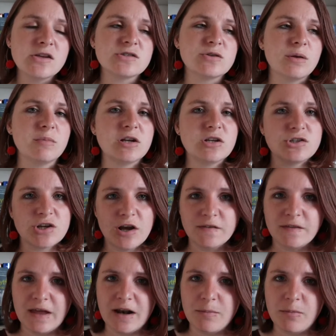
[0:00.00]
so I'm going to
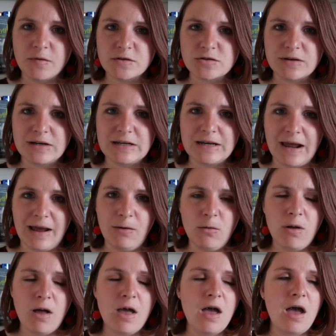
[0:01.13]
chuck that up on the screen now,